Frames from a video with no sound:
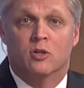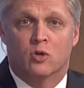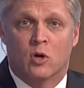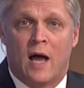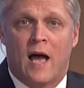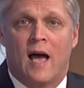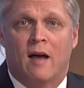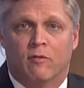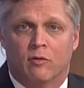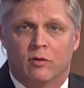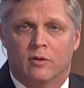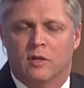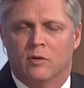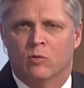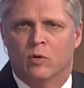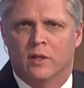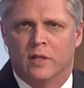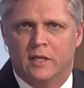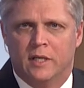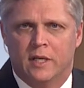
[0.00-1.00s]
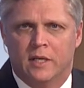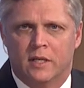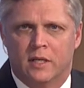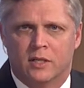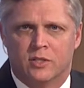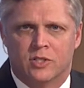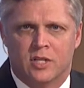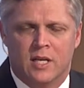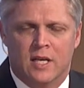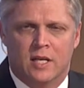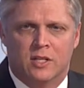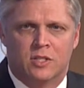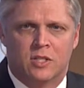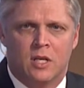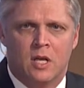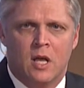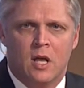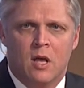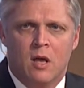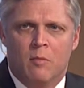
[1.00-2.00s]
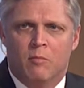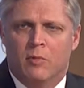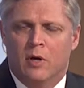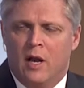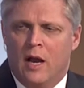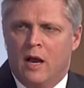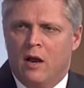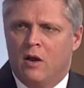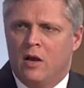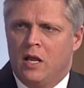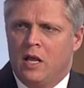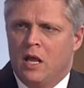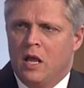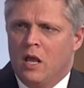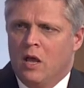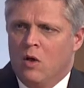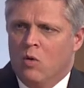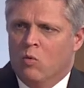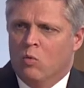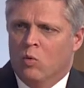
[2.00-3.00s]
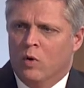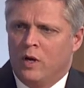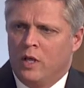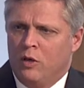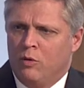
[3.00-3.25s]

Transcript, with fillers: driver that really didn't exist. But Harry, what do